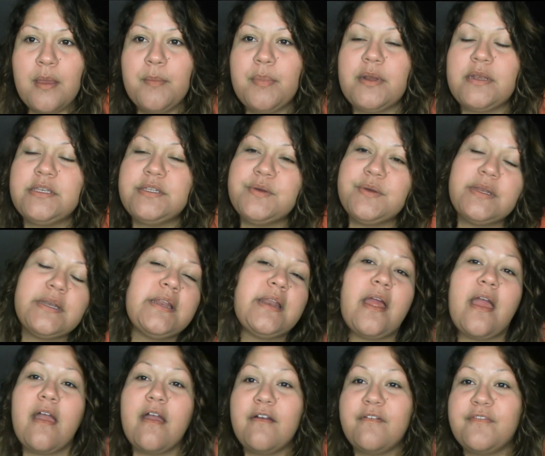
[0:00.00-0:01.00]
But doing it
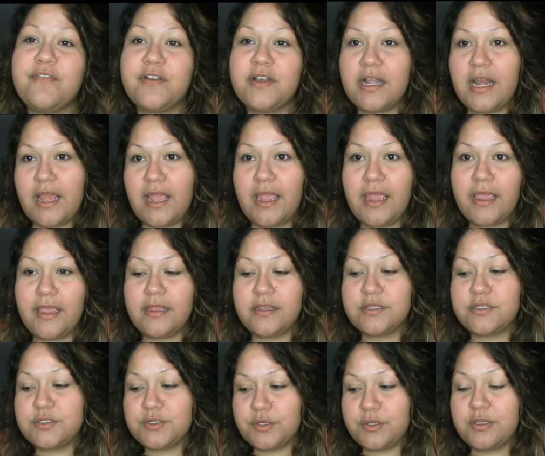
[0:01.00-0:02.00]
every day
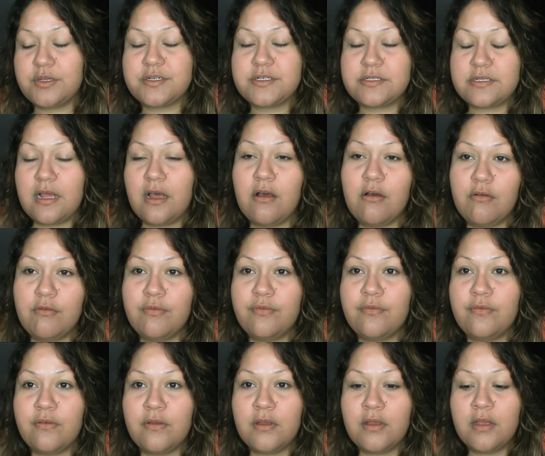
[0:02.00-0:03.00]
to
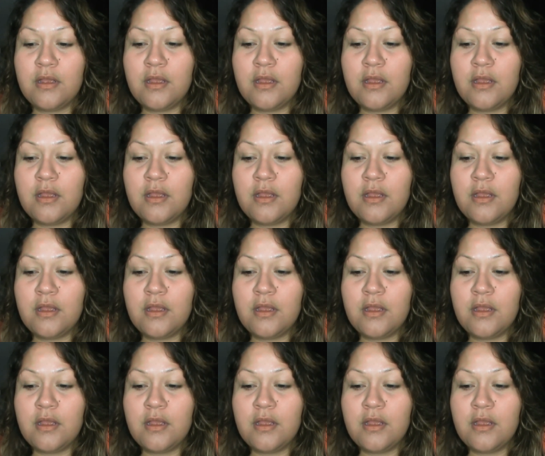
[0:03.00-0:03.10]
yourself,